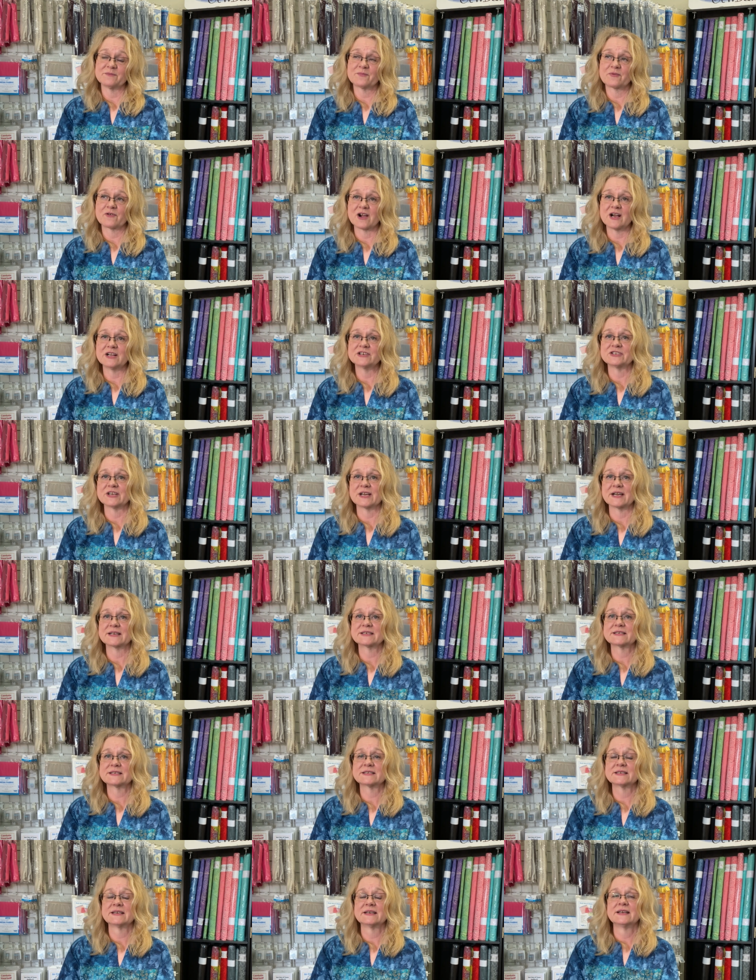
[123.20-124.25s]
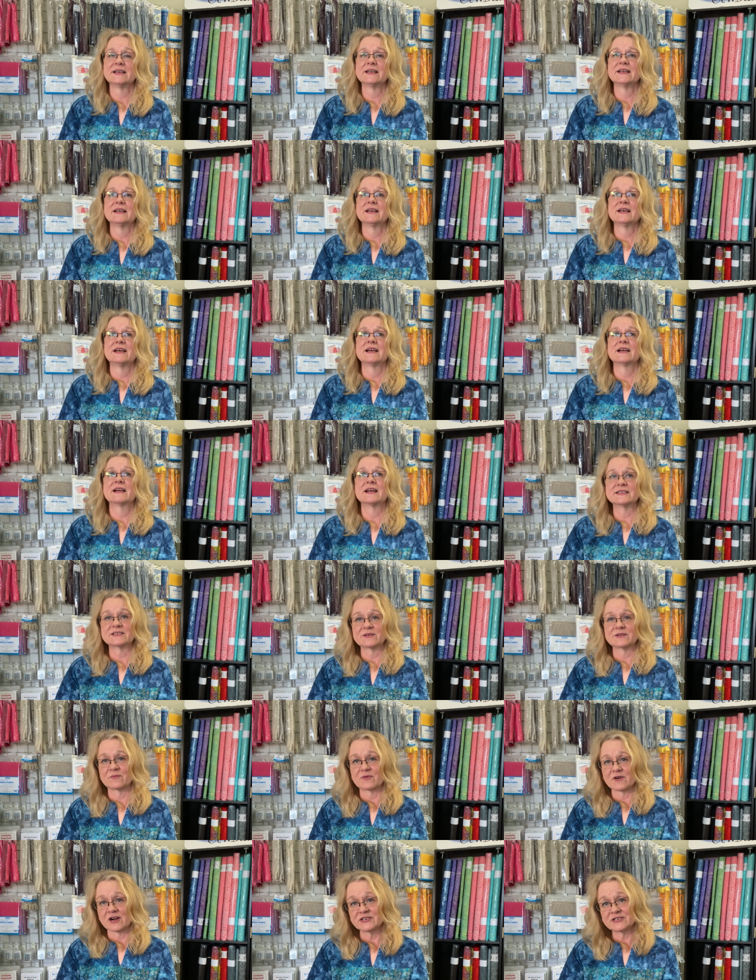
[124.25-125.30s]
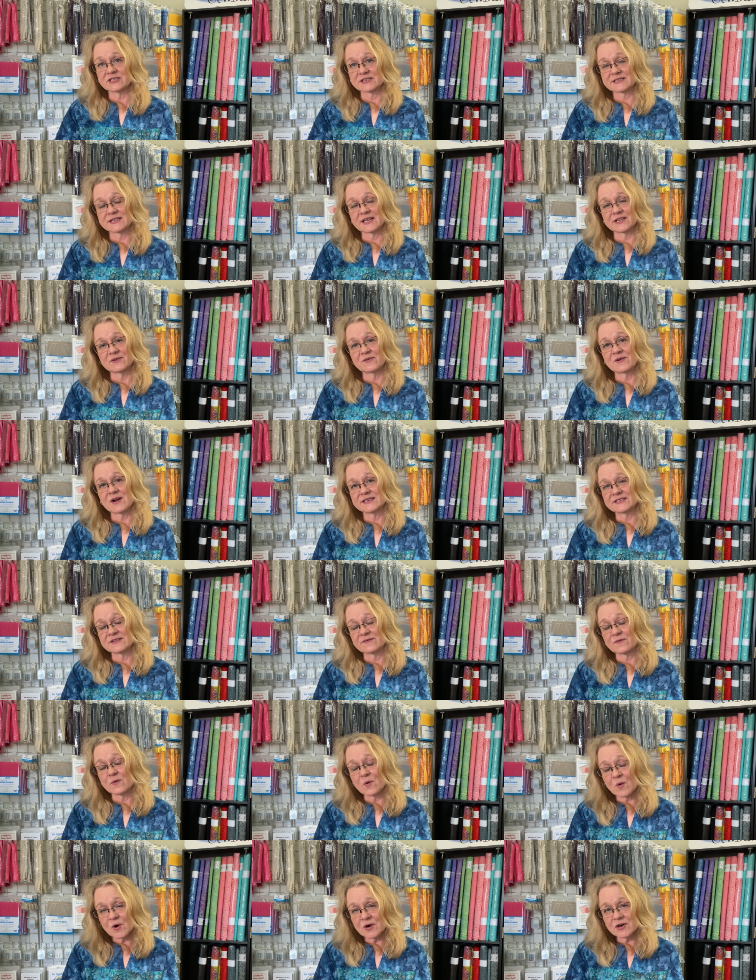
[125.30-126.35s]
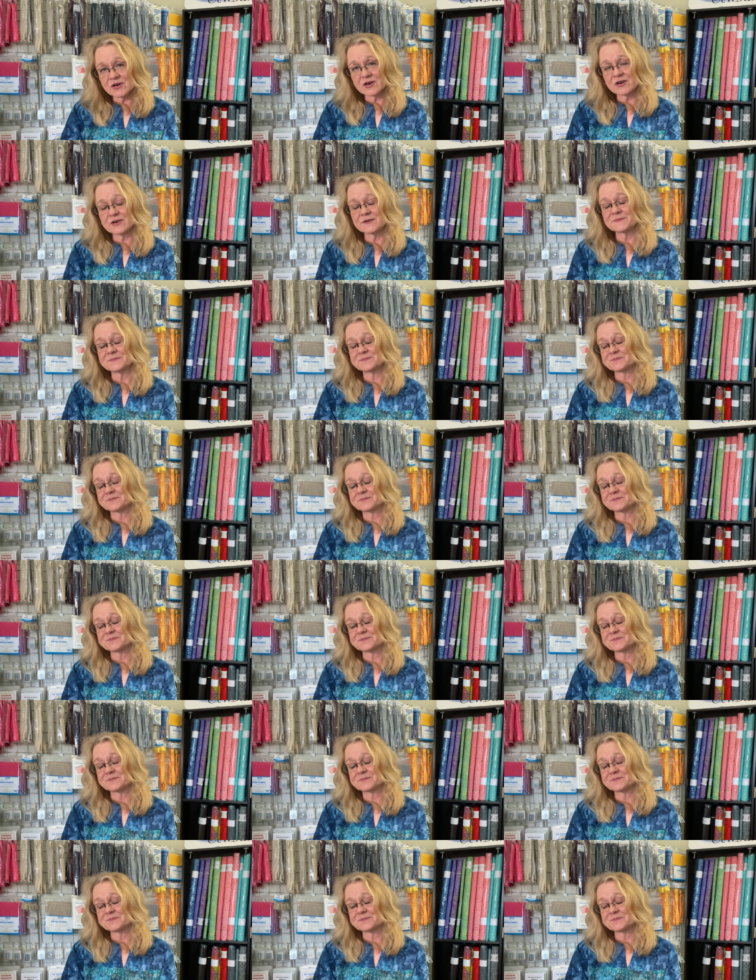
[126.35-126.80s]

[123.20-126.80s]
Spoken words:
projects, custom projects that you guys have ordered,